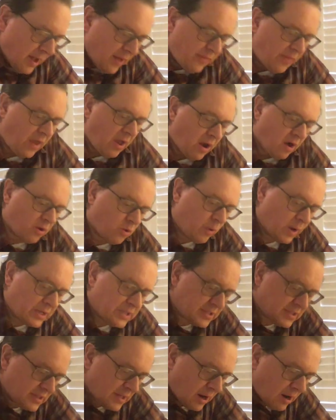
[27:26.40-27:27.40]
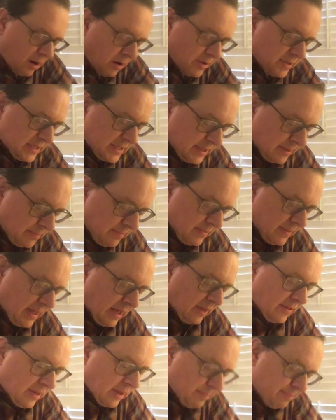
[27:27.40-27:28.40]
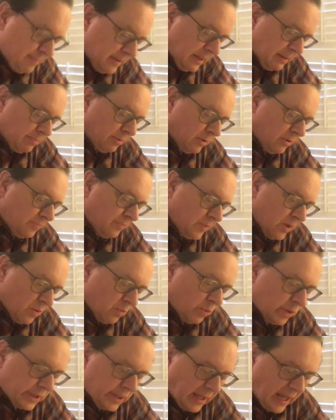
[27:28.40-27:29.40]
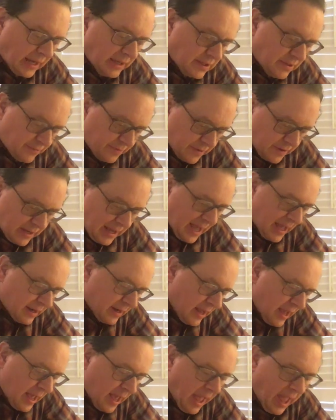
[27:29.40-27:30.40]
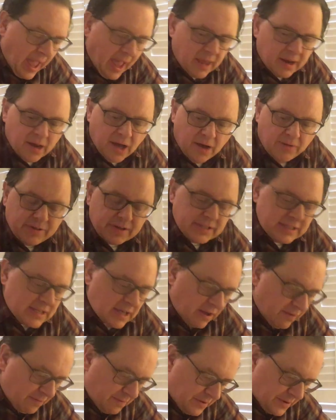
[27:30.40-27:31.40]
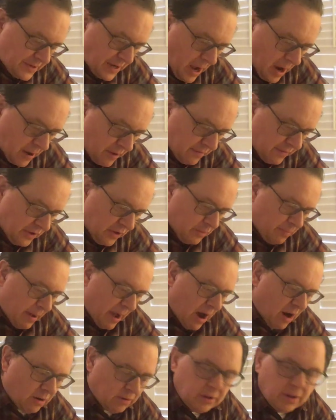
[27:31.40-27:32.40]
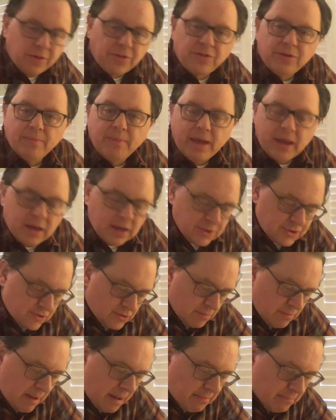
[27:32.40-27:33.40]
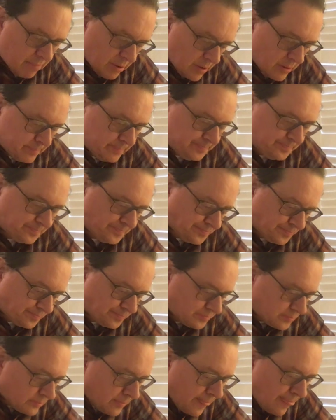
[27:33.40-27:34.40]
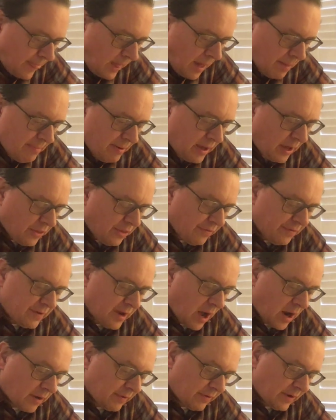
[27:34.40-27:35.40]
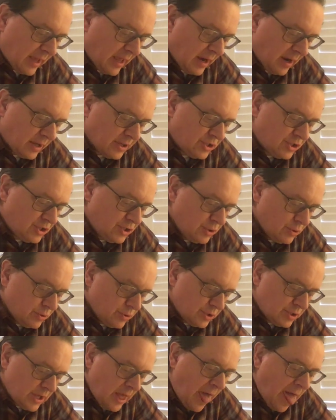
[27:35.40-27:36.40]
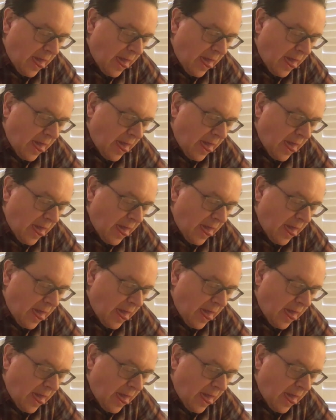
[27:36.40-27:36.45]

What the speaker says: There are some things that people would like to forget, and of itself, photography is powerless to make us remember. Because a photographer can choose